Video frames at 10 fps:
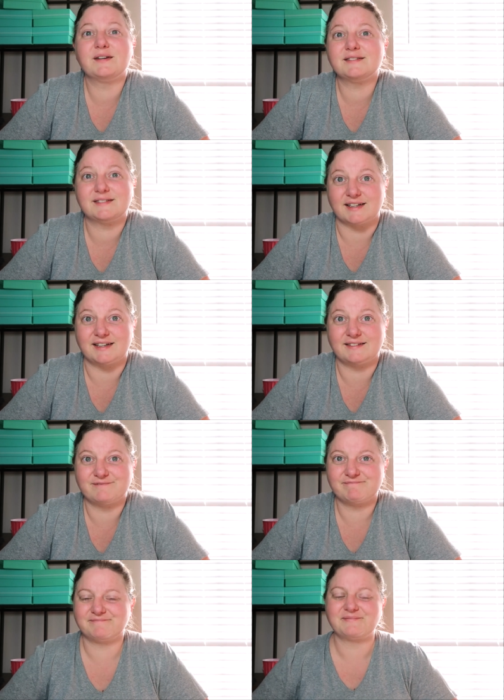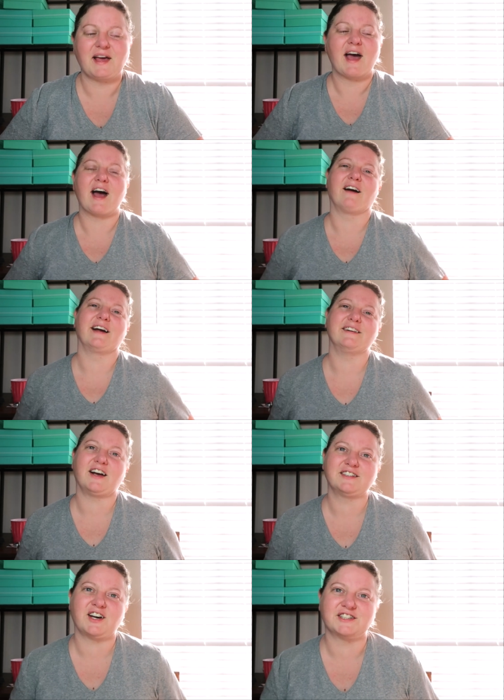we'll see. All right,
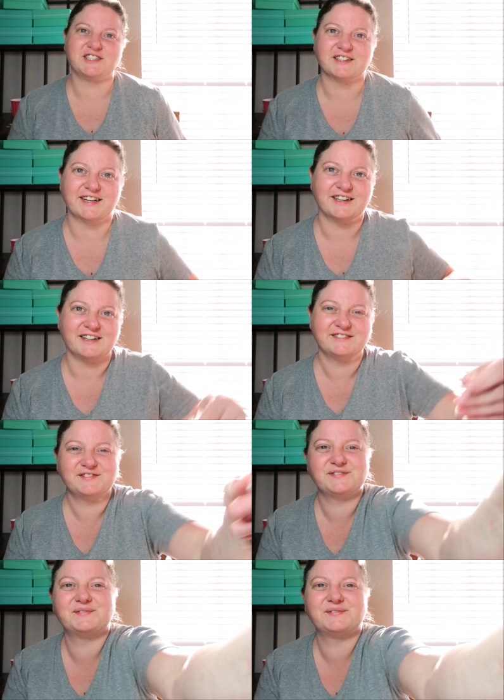I'll talk to you later.